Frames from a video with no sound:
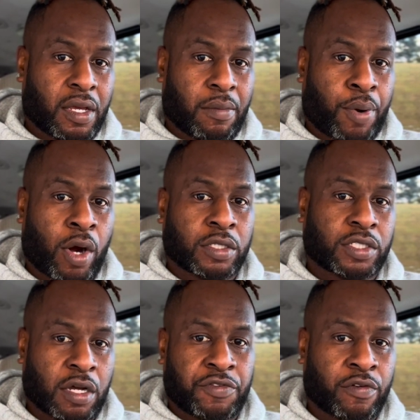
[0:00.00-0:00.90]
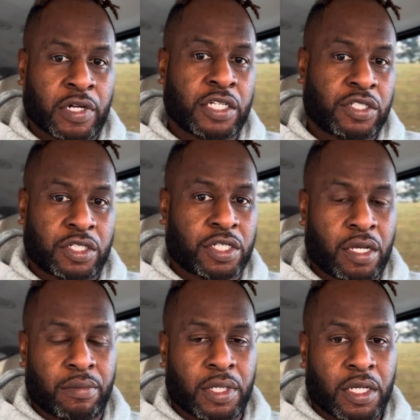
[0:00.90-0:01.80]
parts of your
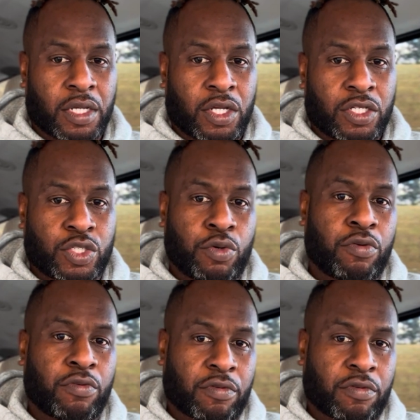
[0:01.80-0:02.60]
relationship to